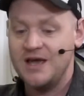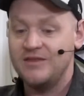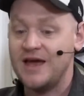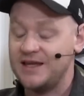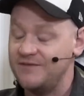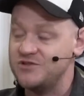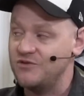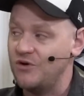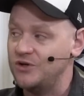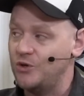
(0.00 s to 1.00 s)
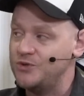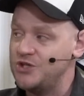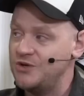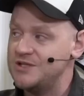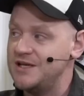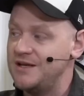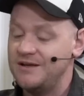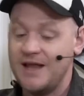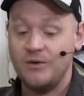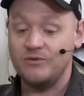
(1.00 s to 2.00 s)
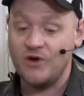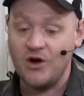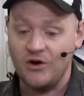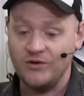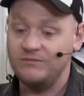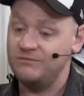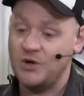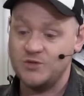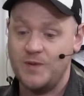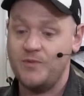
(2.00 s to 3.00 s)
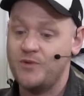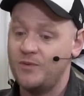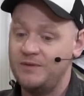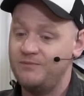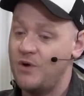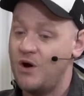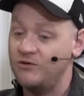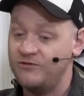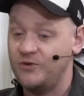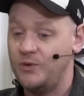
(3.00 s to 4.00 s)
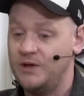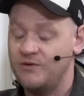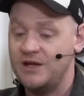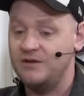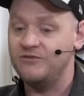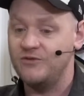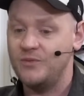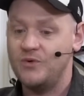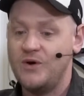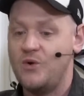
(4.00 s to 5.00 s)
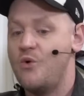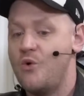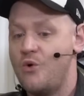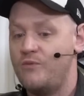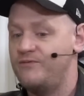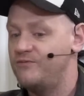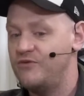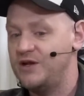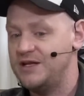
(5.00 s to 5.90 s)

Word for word: That gives Iran an opportunity. Now, Iran, most people probably aren't following Iranian football or really